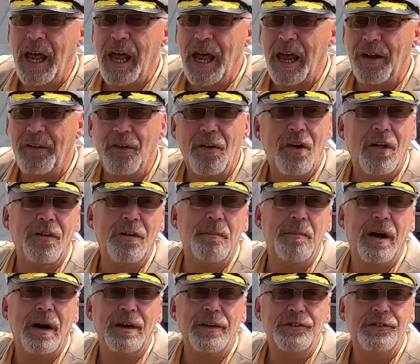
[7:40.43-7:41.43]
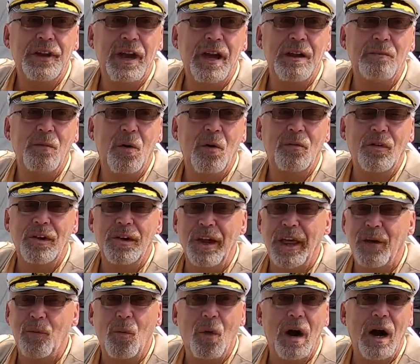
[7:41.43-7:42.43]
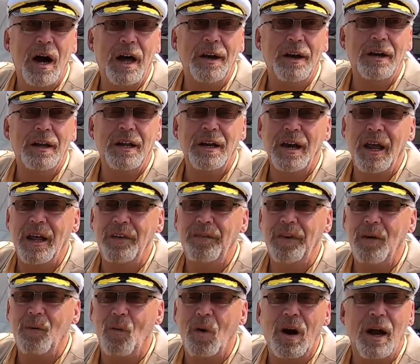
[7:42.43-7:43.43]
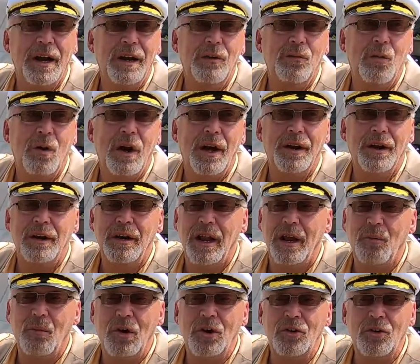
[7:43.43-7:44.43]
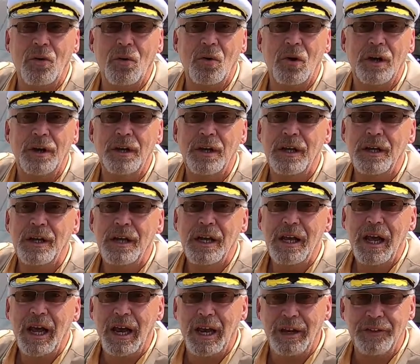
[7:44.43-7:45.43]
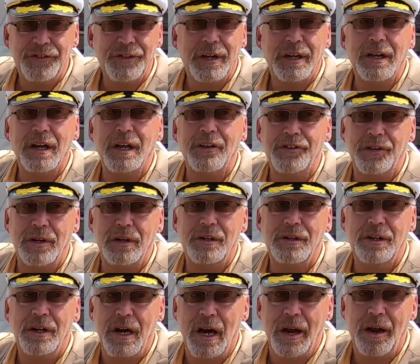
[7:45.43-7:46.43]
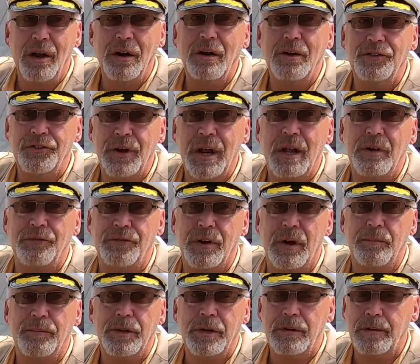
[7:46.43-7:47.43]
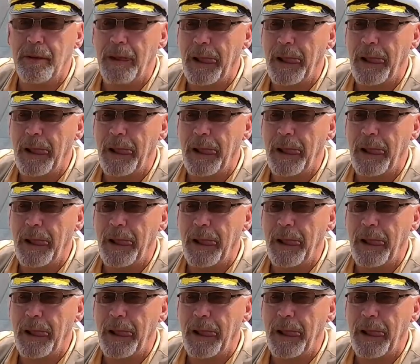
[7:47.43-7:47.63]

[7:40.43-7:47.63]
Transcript: And all the buddies came over and they wanted it and they wanted one and they were drooling. And I said, listen, you got to understand something.